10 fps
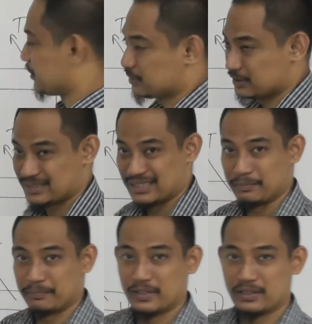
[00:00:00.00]
be the
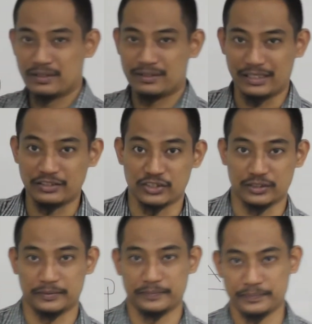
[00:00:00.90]
same
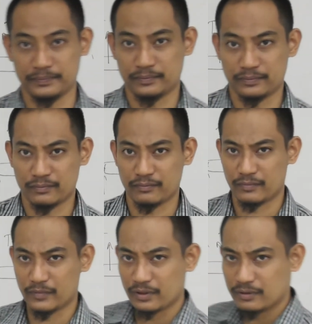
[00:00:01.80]
tension,
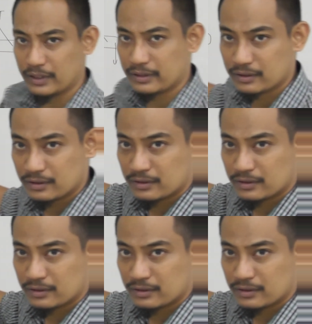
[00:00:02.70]
right?